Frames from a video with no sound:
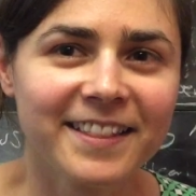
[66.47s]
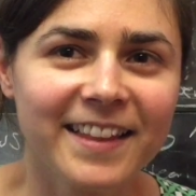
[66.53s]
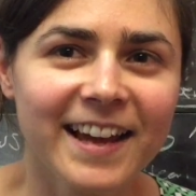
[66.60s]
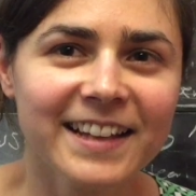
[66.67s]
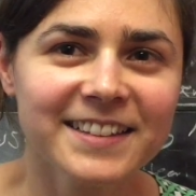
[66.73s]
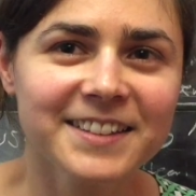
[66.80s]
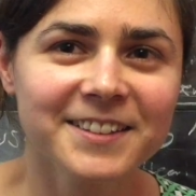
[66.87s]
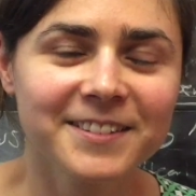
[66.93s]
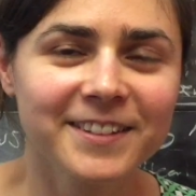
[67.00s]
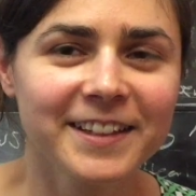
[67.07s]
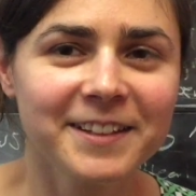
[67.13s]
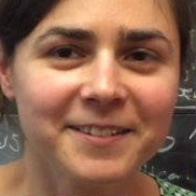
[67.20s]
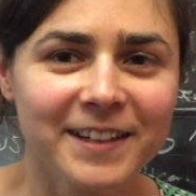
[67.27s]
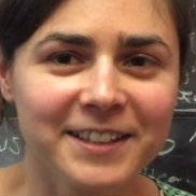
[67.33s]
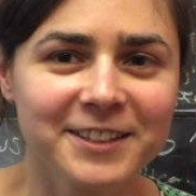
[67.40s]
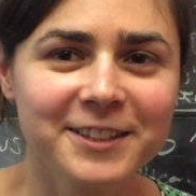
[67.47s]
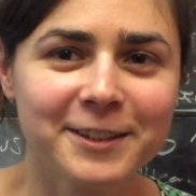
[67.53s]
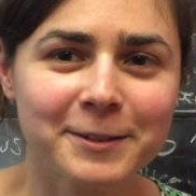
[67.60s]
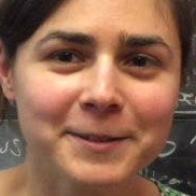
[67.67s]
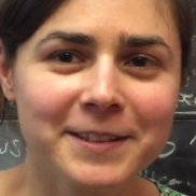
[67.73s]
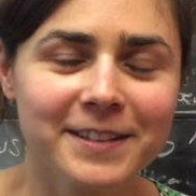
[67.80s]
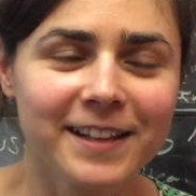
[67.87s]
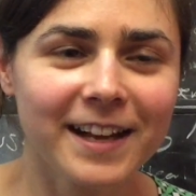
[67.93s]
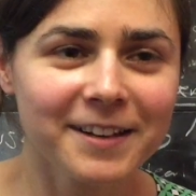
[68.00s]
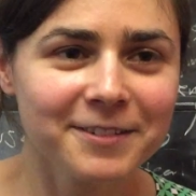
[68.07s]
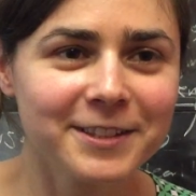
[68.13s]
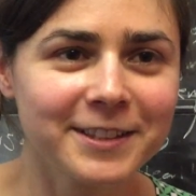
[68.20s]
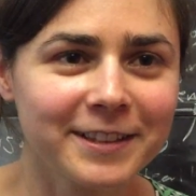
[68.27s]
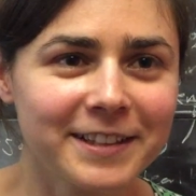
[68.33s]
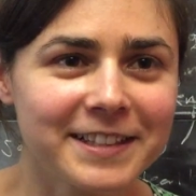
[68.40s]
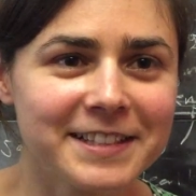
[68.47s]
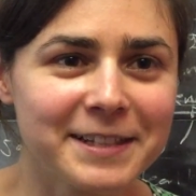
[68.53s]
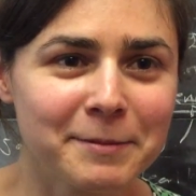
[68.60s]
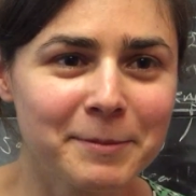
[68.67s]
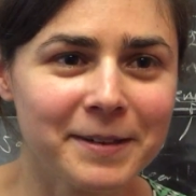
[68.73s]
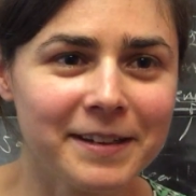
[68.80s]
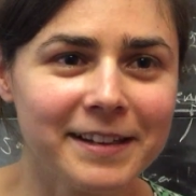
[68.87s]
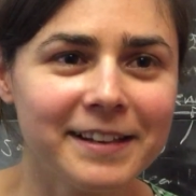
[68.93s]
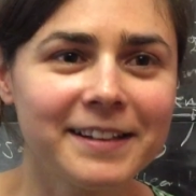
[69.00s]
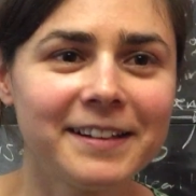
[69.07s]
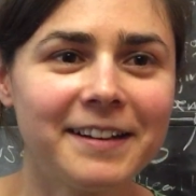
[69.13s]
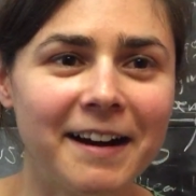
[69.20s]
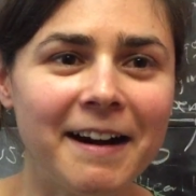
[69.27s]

That's a great question. It was a lot of serendipity.